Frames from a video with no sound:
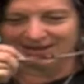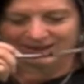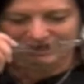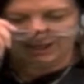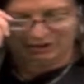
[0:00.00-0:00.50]

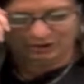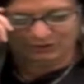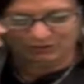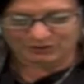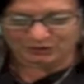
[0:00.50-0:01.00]
Duck and
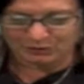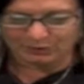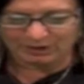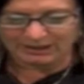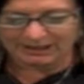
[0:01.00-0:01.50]
Goose,
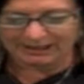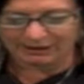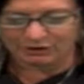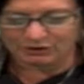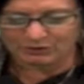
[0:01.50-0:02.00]
written
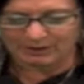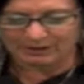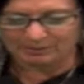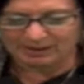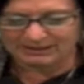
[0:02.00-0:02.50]
and
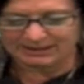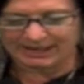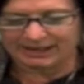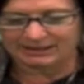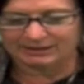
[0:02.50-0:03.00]
illustrated by
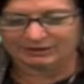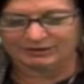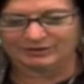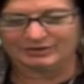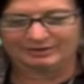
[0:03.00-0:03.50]
Tad
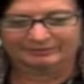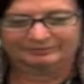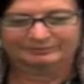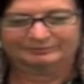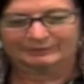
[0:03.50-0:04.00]
Hills,
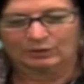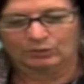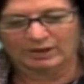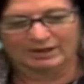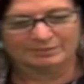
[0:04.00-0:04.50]

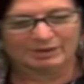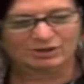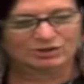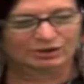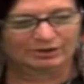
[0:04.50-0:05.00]
read
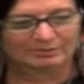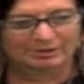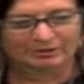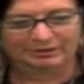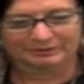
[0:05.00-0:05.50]
by Sherry
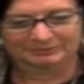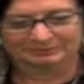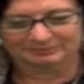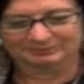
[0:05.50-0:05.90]
Miller.